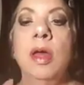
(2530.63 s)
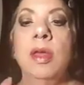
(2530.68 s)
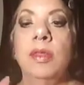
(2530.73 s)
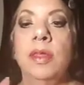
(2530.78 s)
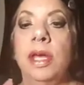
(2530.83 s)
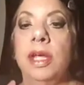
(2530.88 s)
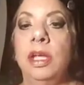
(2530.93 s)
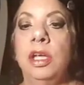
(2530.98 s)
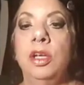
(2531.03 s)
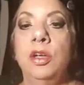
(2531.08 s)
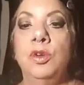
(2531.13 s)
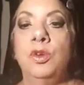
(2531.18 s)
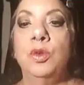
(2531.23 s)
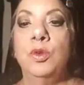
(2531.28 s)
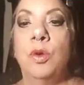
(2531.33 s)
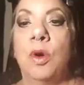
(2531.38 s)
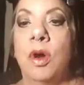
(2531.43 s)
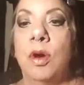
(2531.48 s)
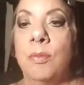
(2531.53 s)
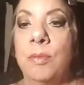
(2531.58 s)
Thank you to
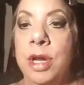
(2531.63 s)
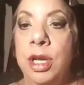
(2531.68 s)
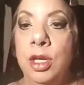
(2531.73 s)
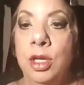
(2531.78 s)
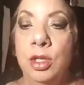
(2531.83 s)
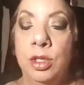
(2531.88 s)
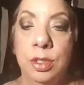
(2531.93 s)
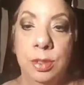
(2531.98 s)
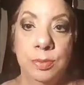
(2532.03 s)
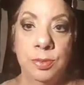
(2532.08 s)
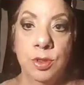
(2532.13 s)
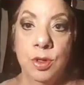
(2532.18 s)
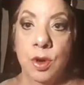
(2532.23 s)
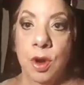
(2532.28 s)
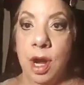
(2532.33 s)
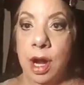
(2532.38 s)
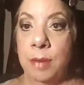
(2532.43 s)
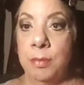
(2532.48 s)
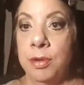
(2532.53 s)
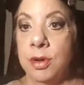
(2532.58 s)
all my new
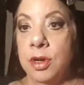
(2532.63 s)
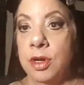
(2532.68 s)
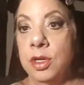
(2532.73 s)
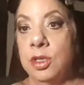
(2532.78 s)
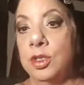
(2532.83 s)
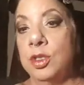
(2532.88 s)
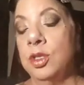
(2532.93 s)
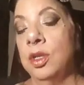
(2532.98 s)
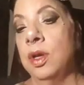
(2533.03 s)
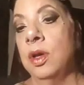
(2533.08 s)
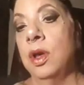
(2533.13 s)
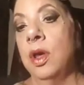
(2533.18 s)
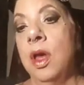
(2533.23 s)
subscribers.